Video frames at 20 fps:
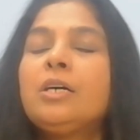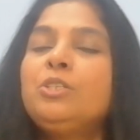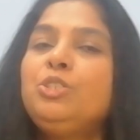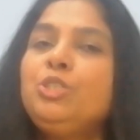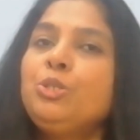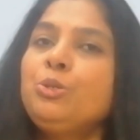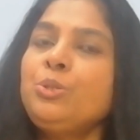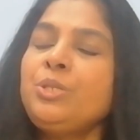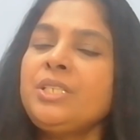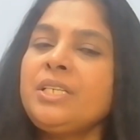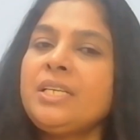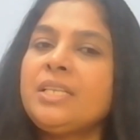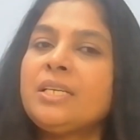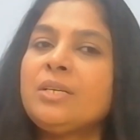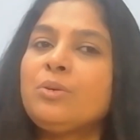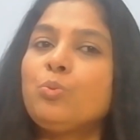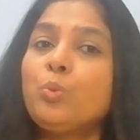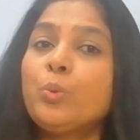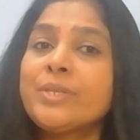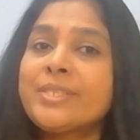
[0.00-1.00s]
A
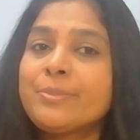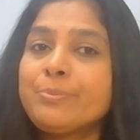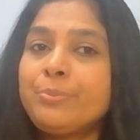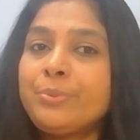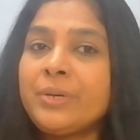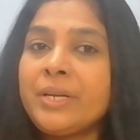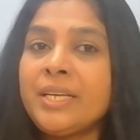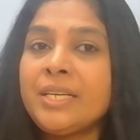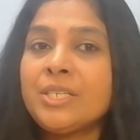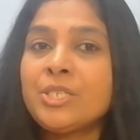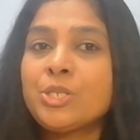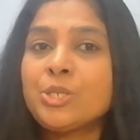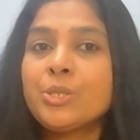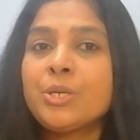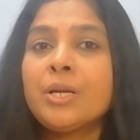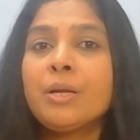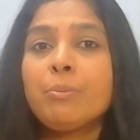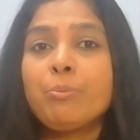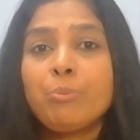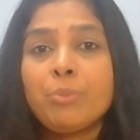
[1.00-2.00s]
duty was breached
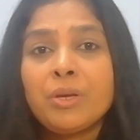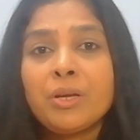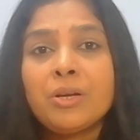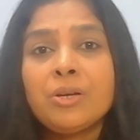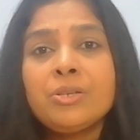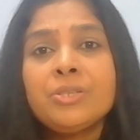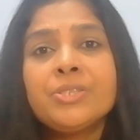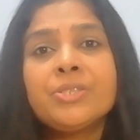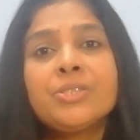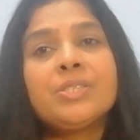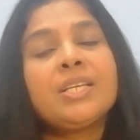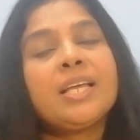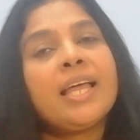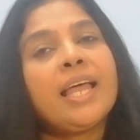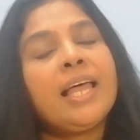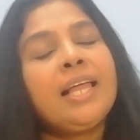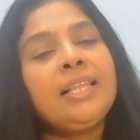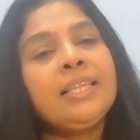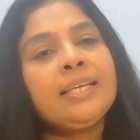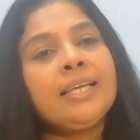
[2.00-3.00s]
because the
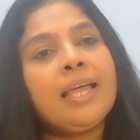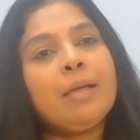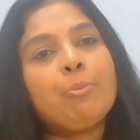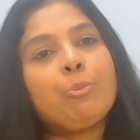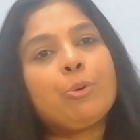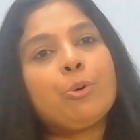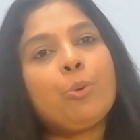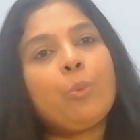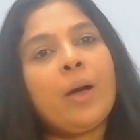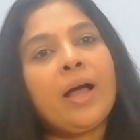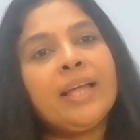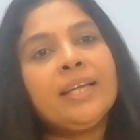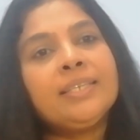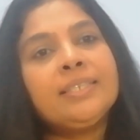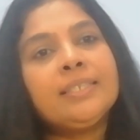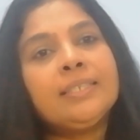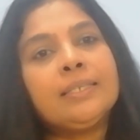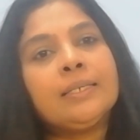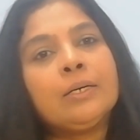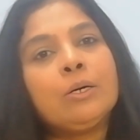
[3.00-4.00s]
healthcare
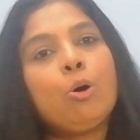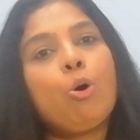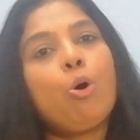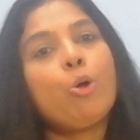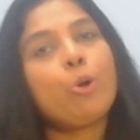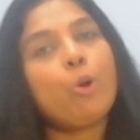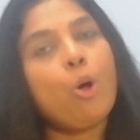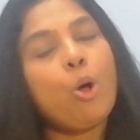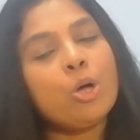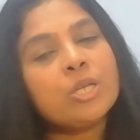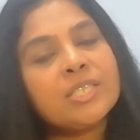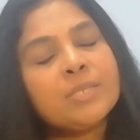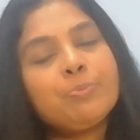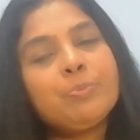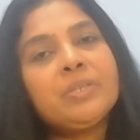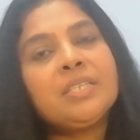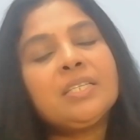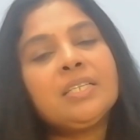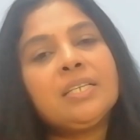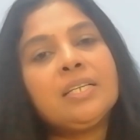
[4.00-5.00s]
provider or
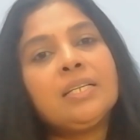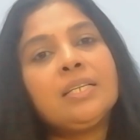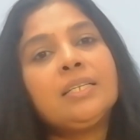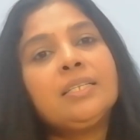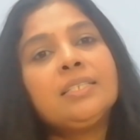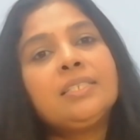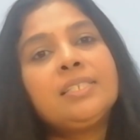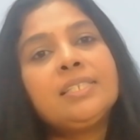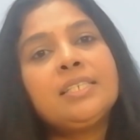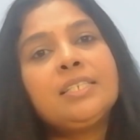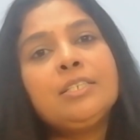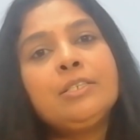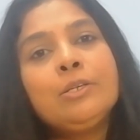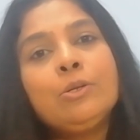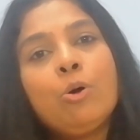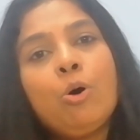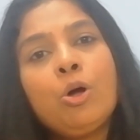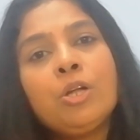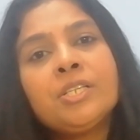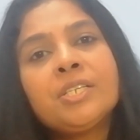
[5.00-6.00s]
hospital did
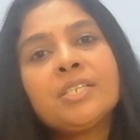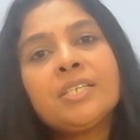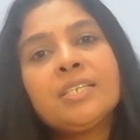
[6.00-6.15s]
not